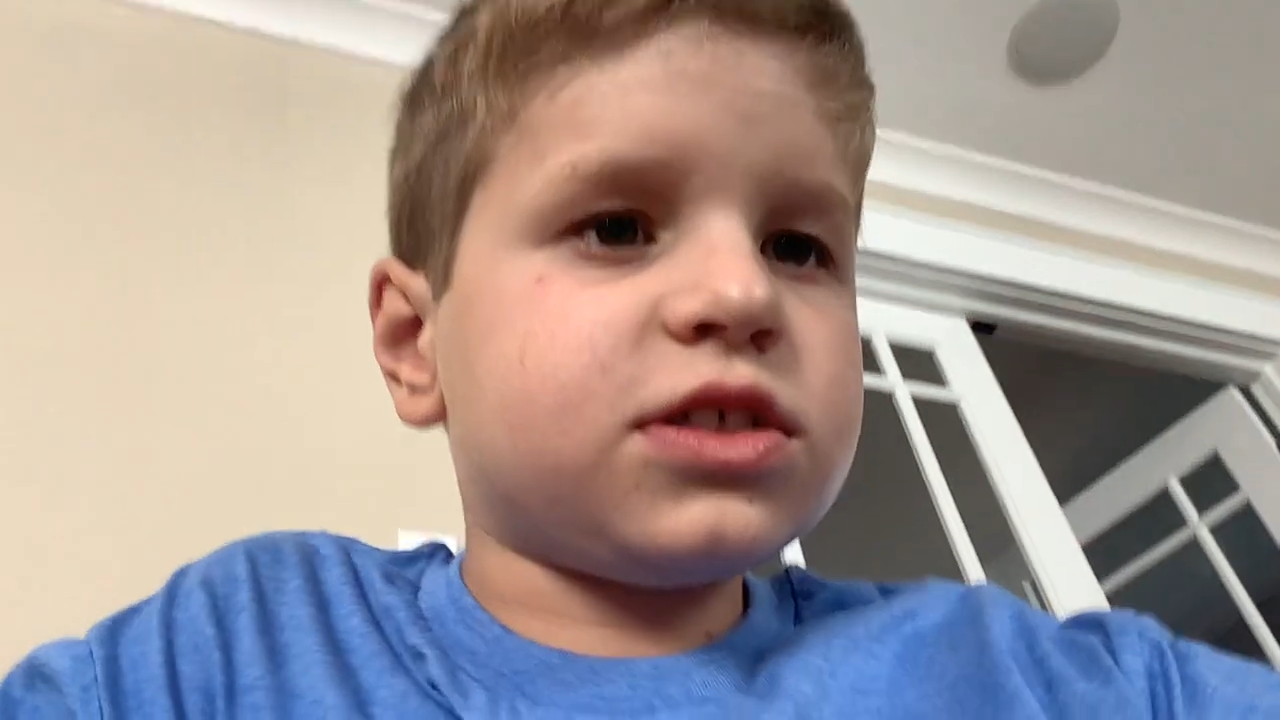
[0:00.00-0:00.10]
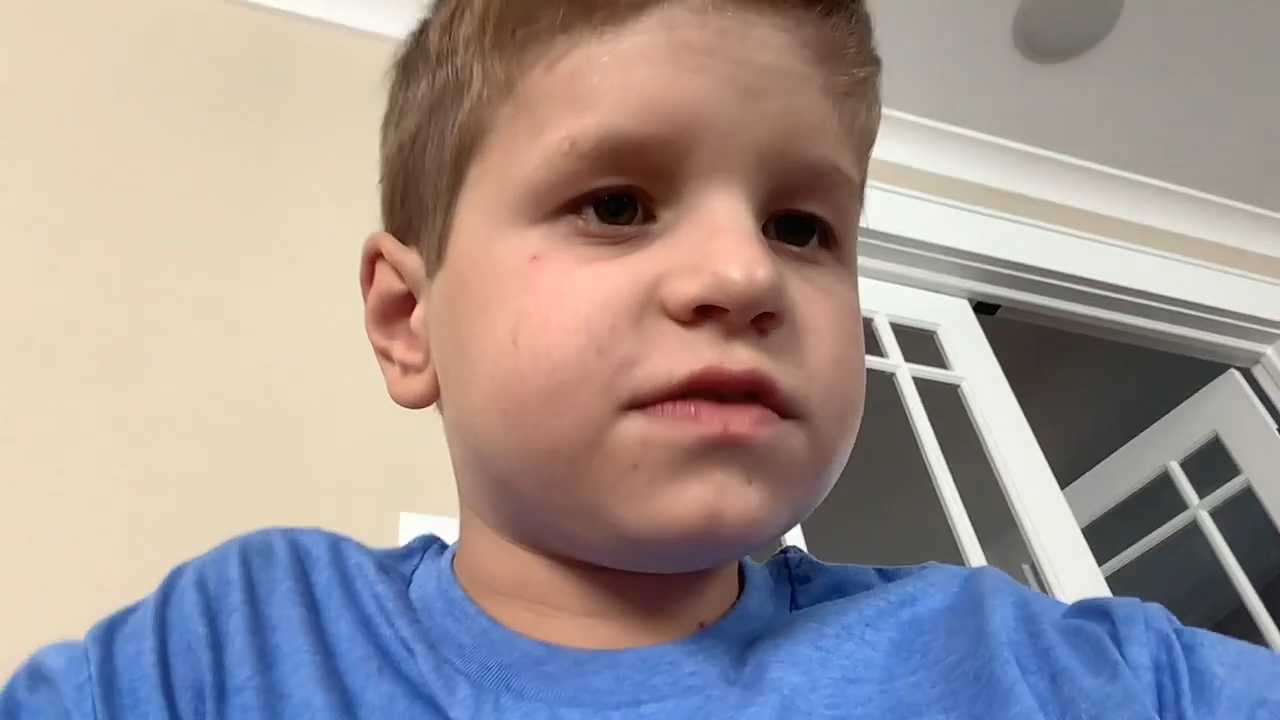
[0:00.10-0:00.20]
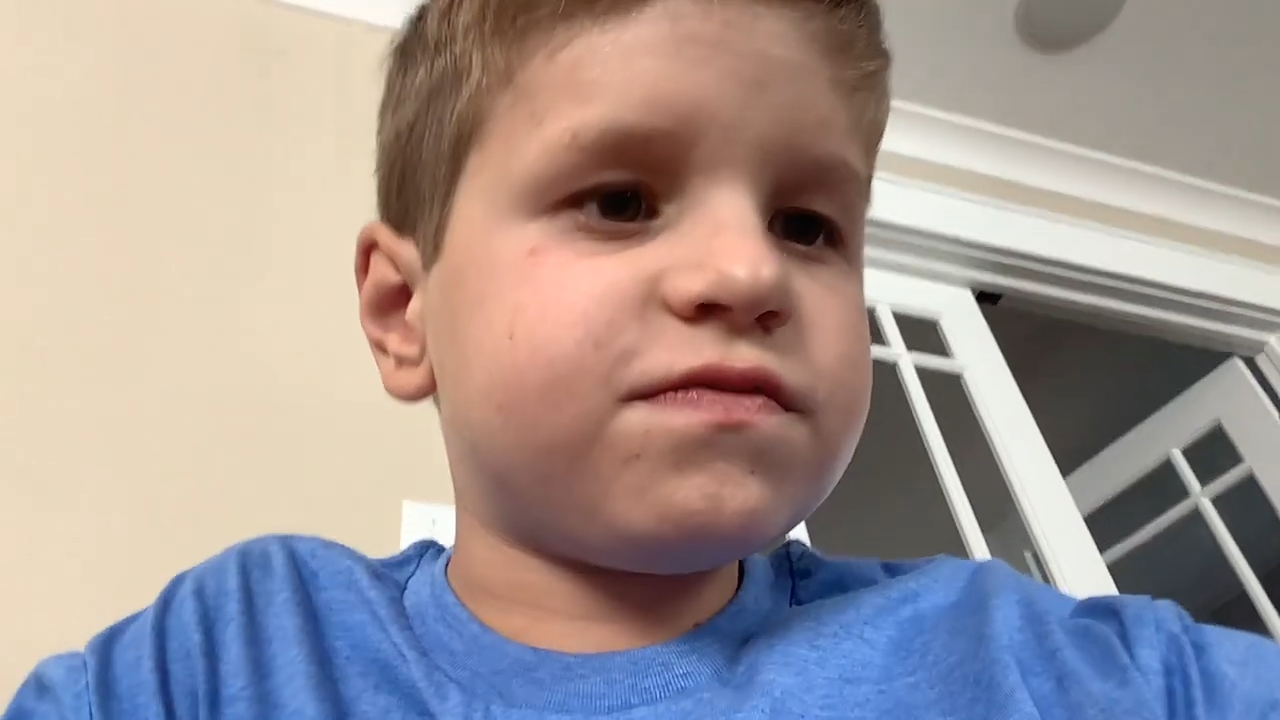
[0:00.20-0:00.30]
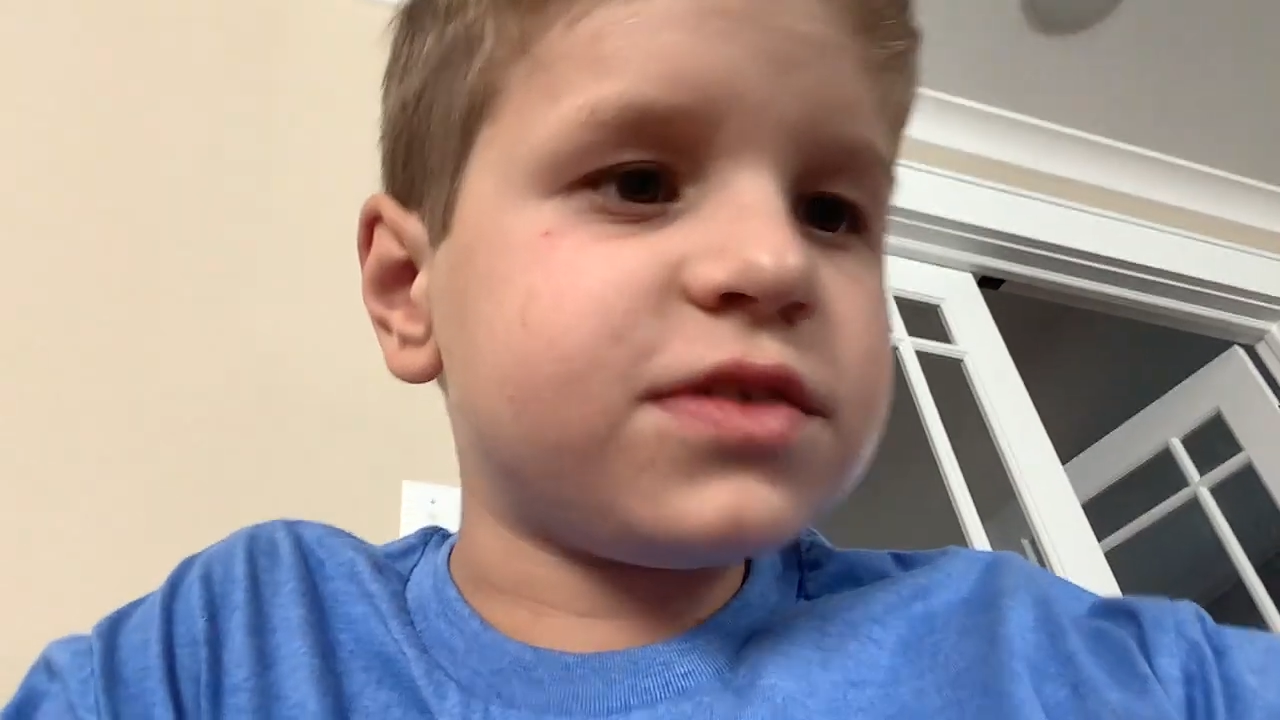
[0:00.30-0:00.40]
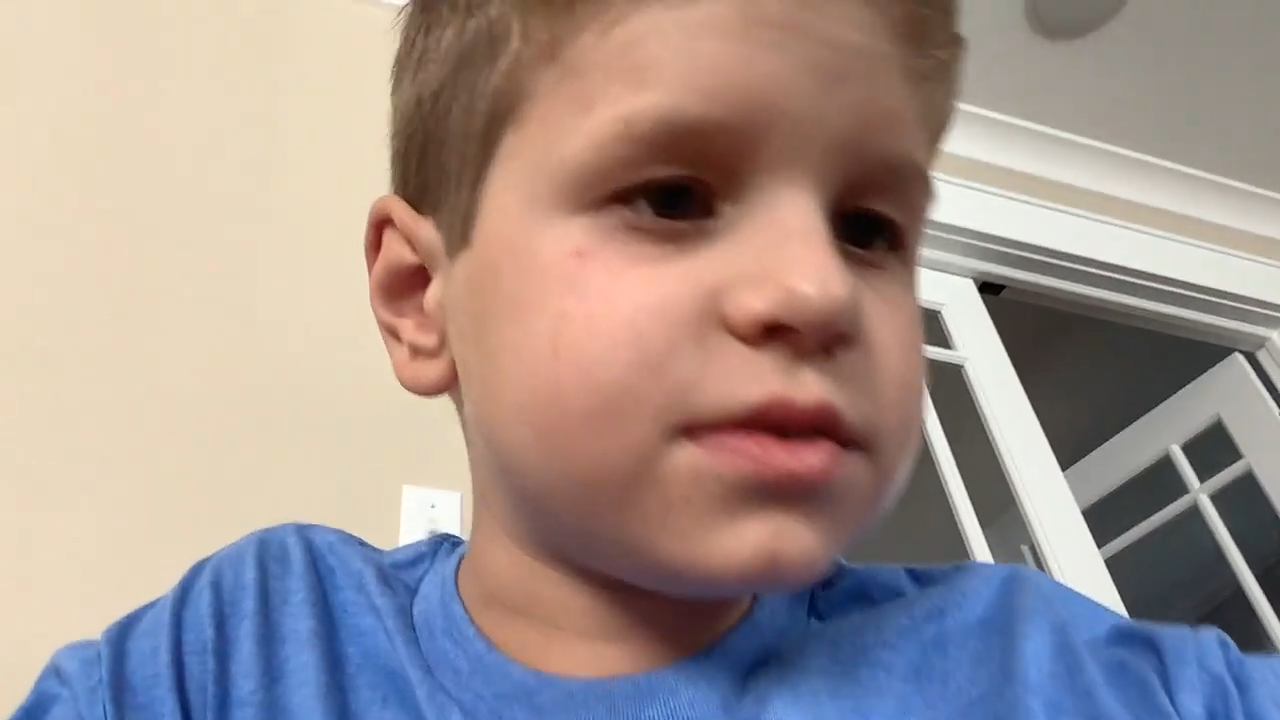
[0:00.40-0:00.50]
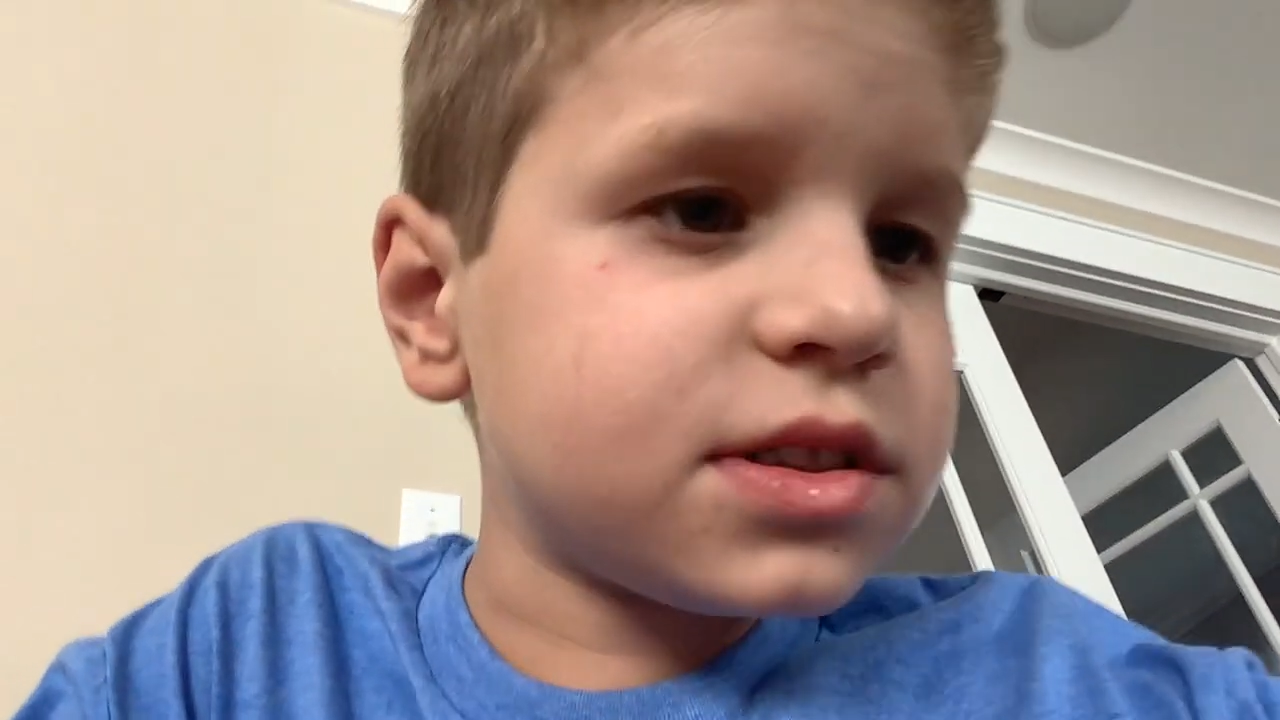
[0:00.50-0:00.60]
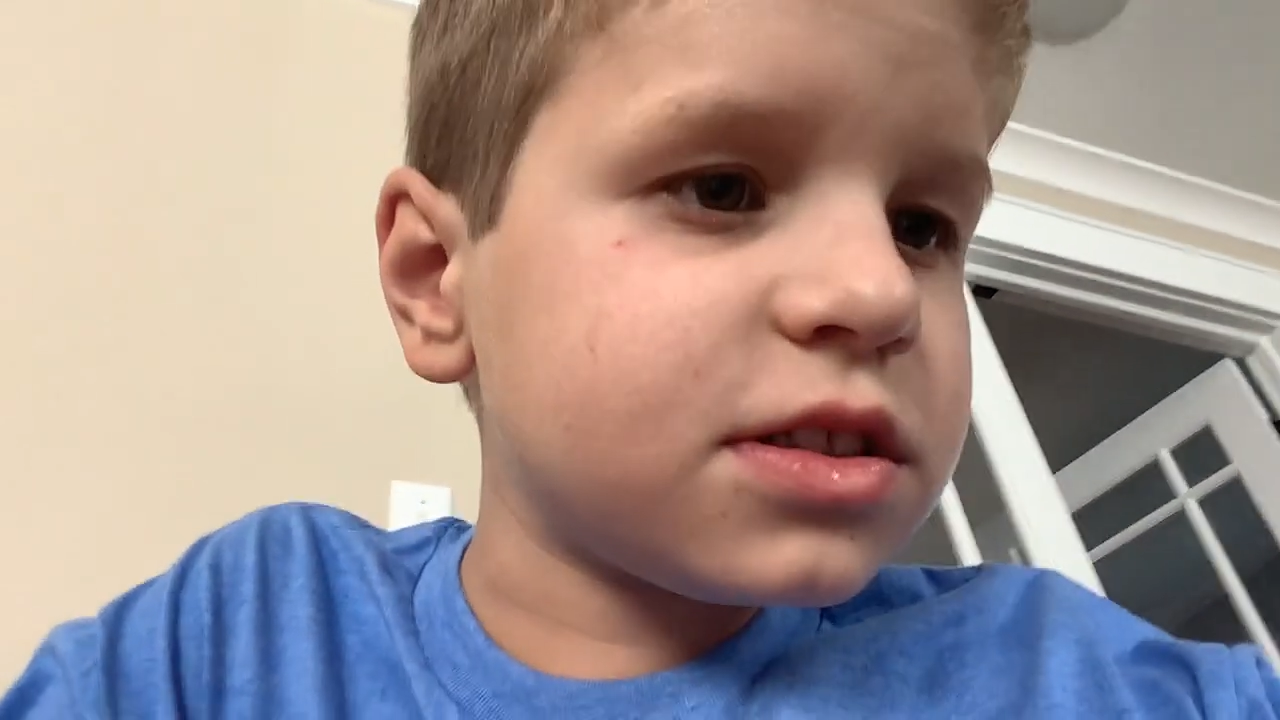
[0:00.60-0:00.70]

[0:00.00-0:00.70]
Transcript: if you want